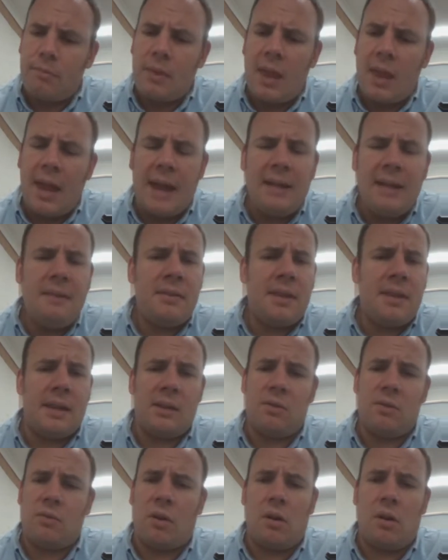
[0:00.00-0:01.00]

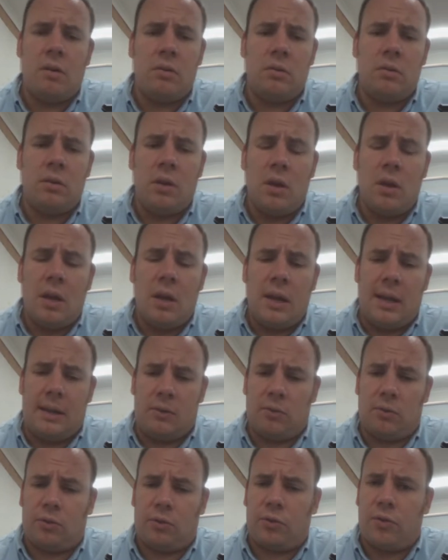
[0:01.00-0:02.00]
anything grown in
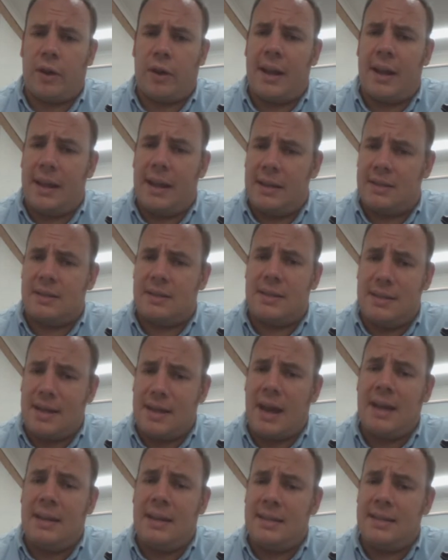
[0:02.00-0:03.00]
Australia isn't
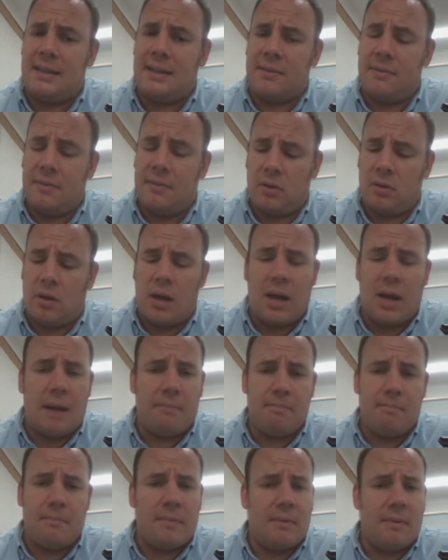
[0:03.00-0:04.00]
native.
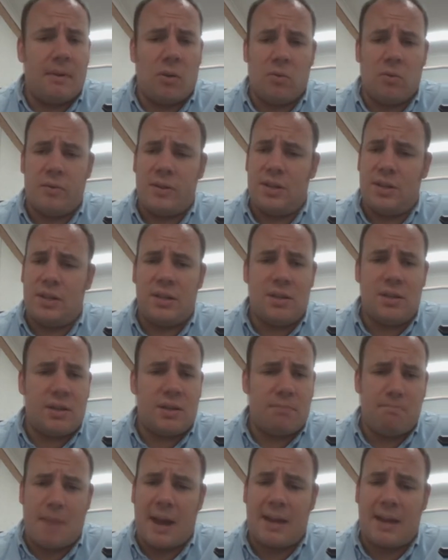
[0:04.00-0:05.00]
Oranges,
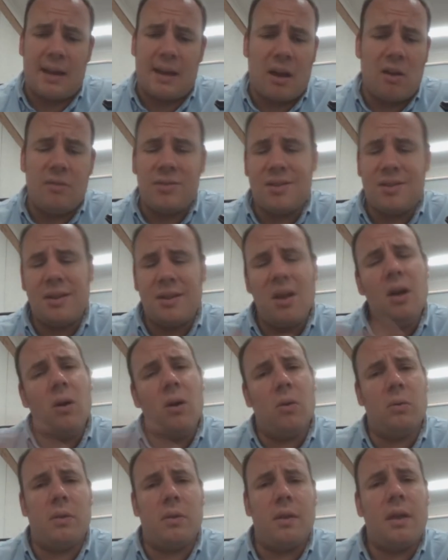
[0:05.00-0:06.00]
mangoes,
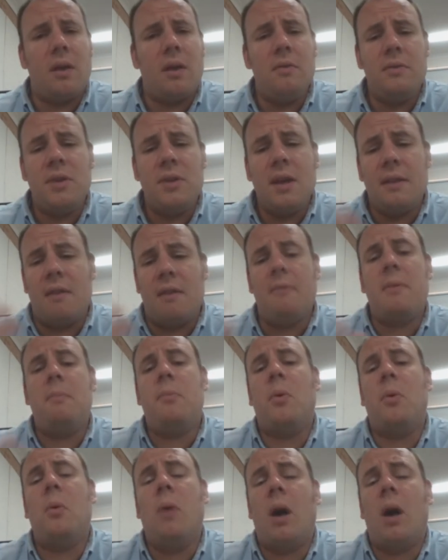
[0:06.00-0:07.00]
all of those have been brought